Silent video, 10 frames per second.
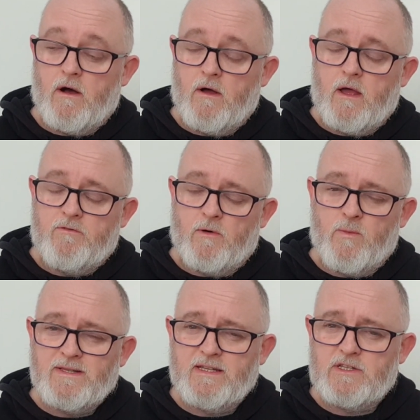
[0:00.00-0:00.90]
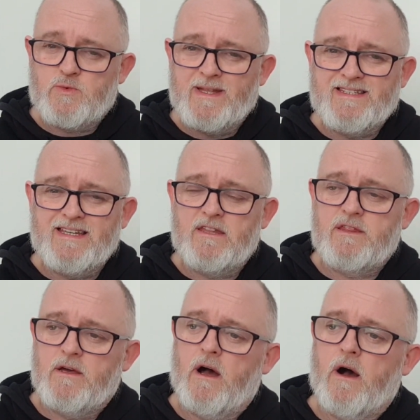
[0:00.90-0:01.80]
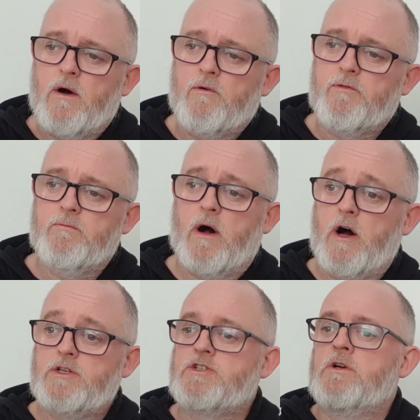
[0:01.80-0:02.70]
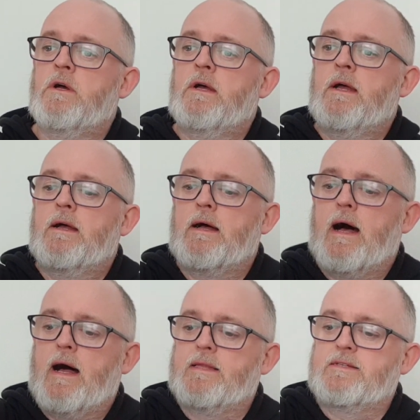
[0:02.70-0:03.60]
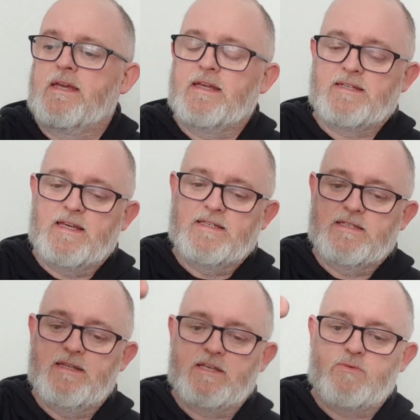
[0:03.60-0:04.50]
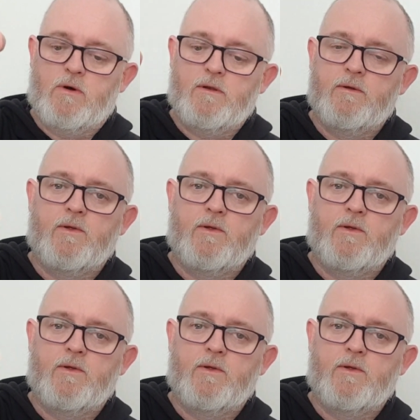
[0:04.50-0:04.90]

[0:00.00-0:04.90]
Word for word: uh, from Wednesday the 20th of March and it is this one